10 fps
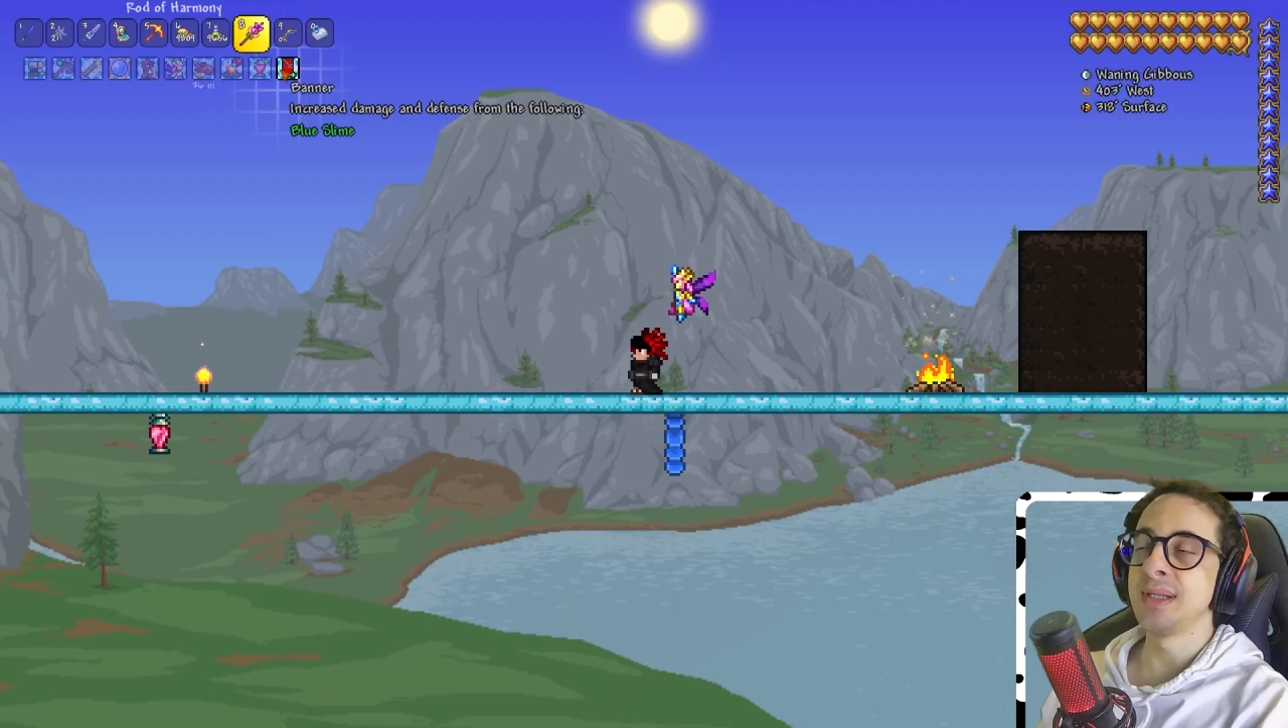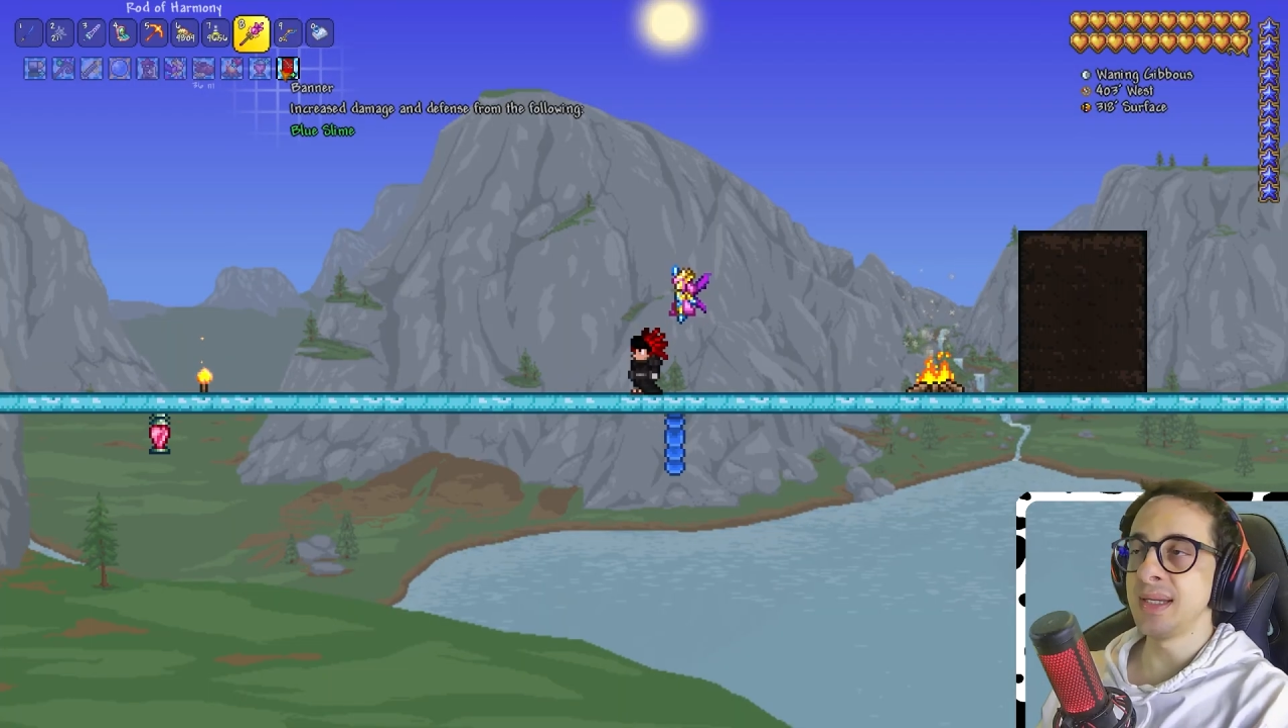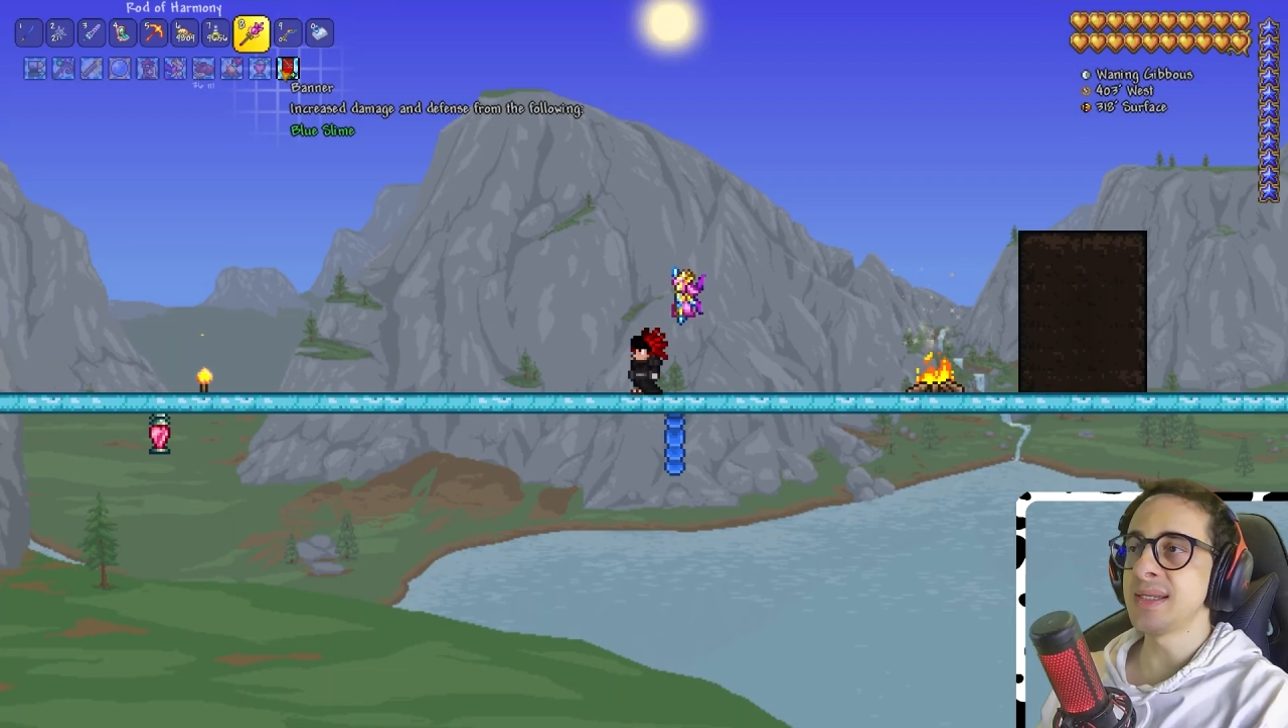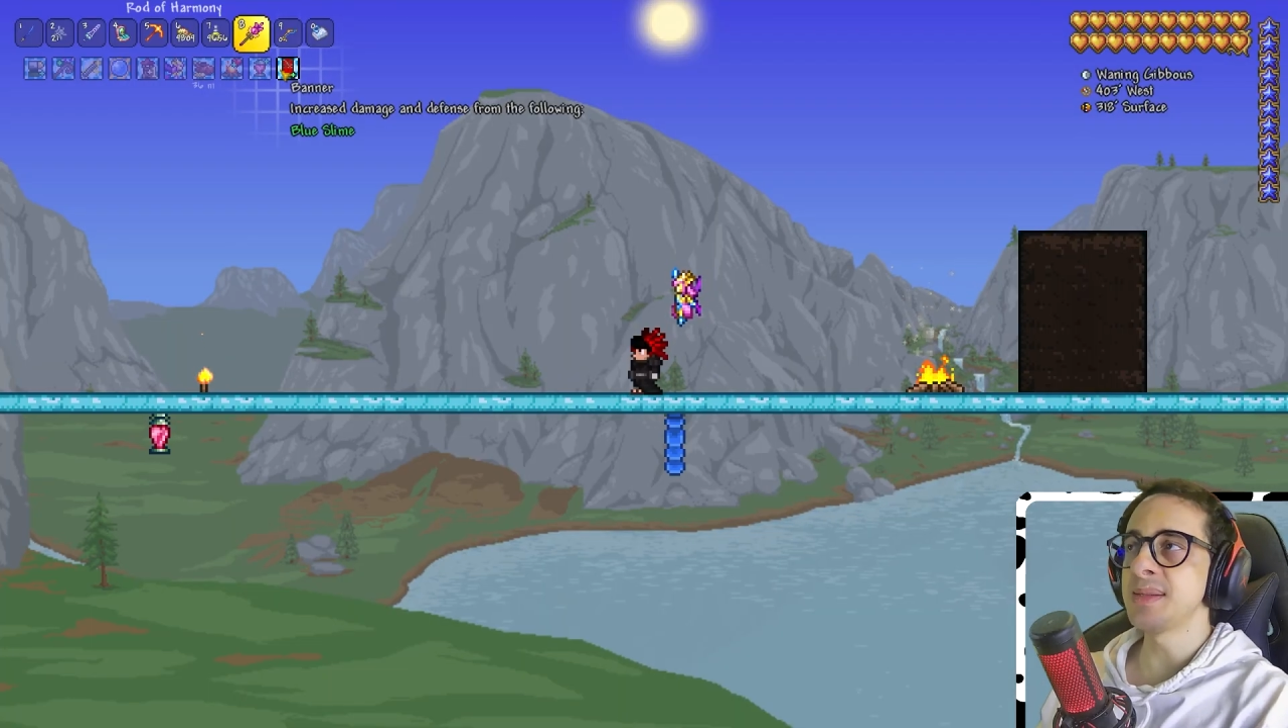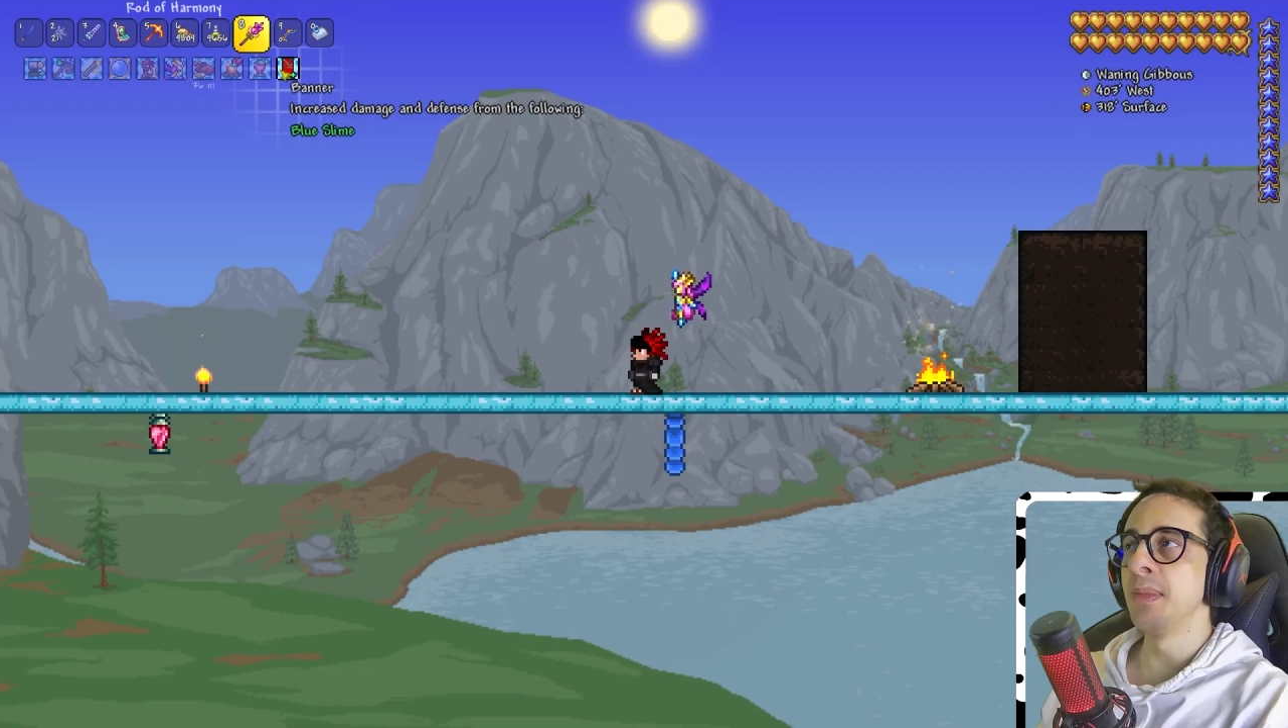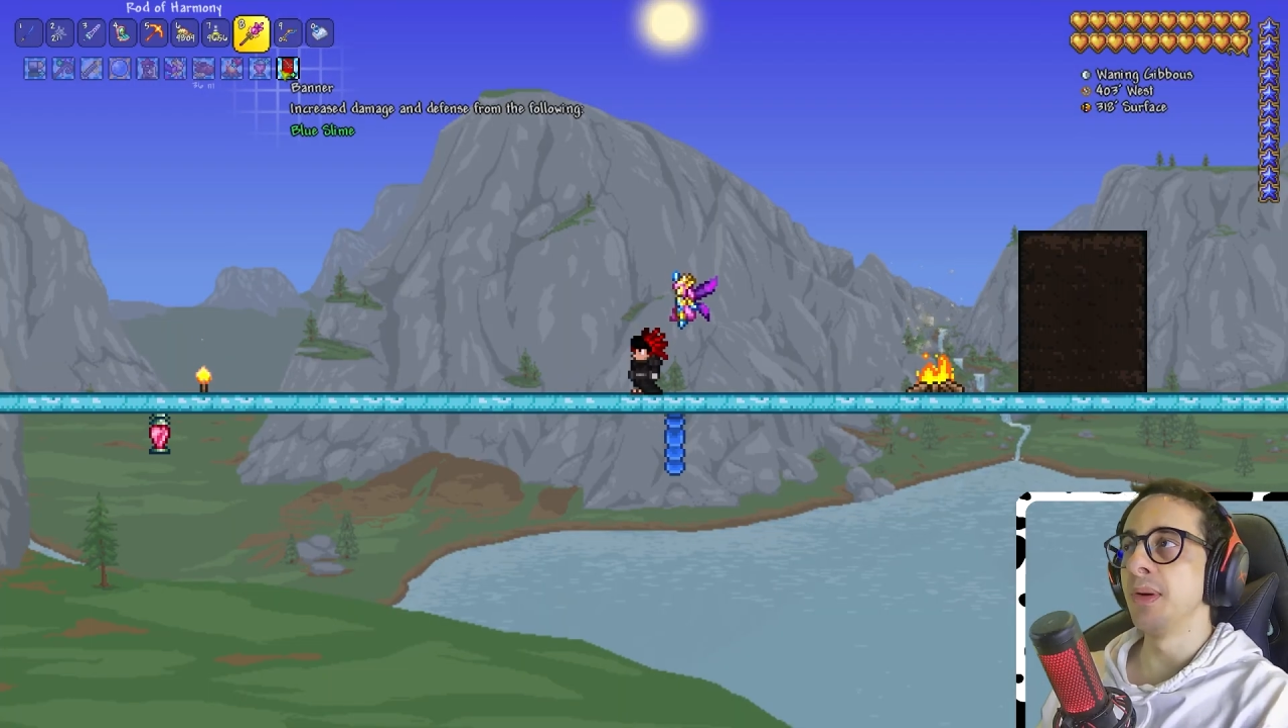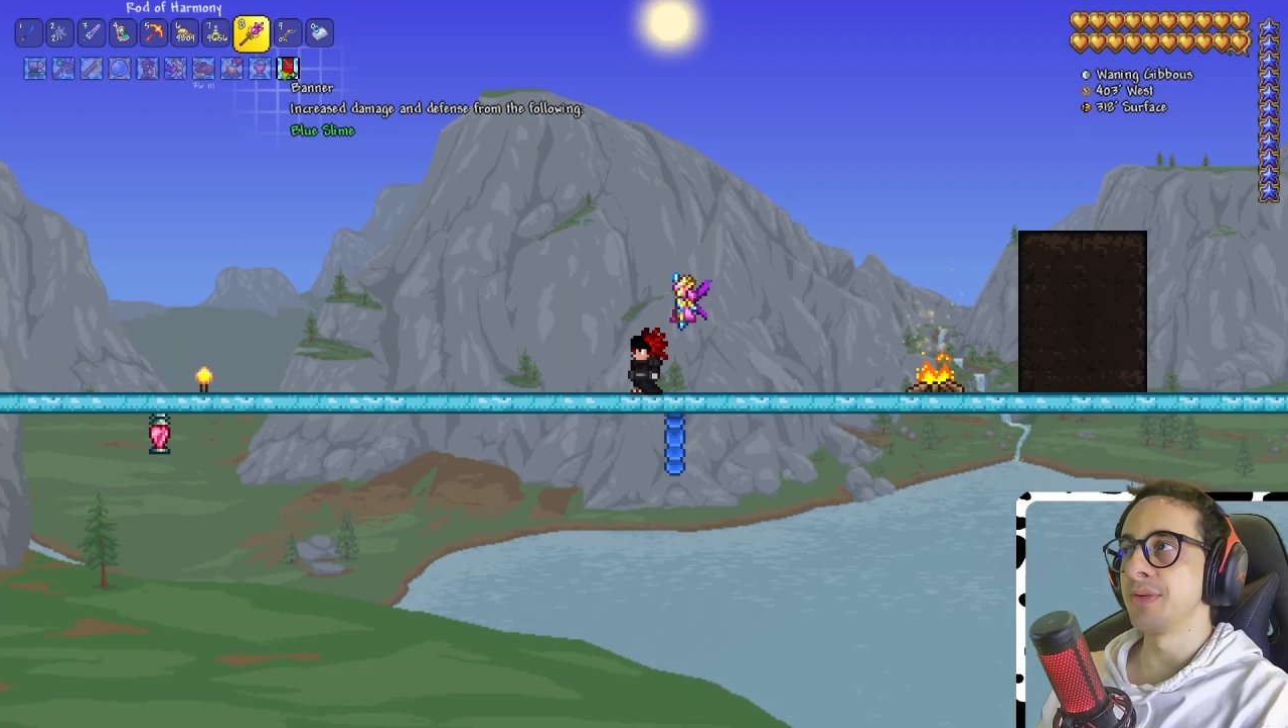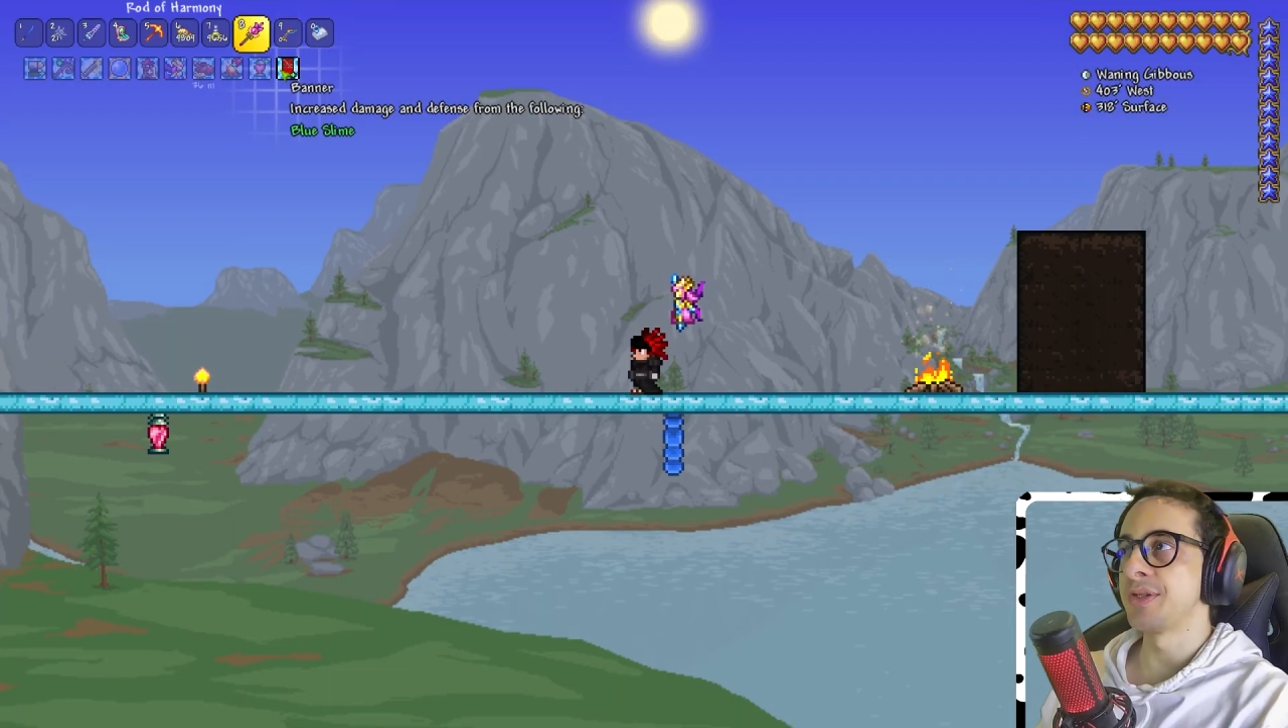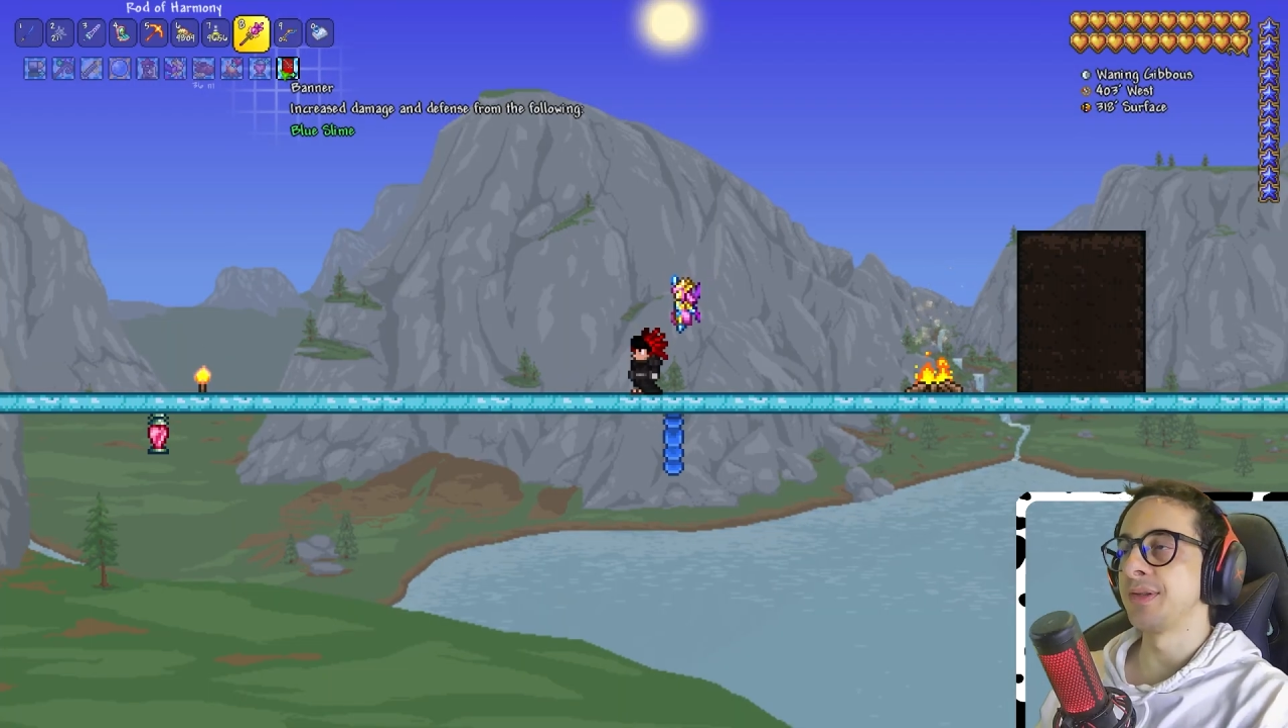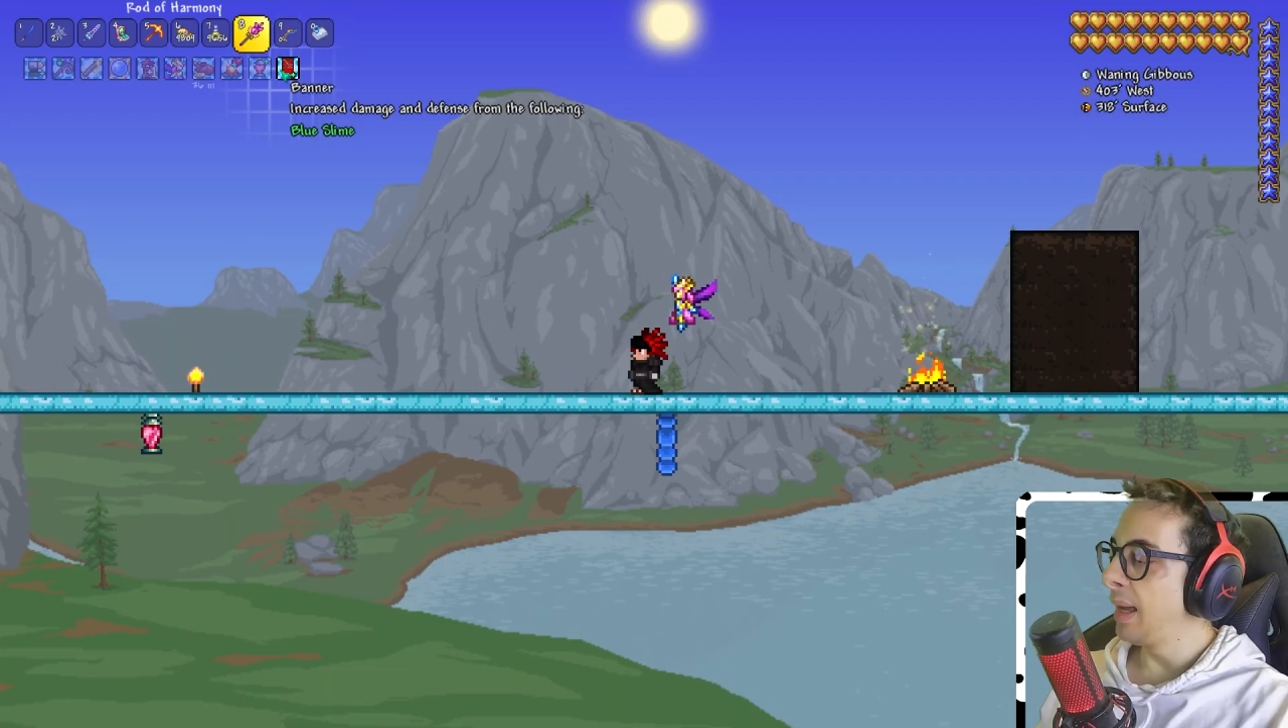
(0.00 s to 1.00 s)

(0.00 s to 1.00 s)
this monster.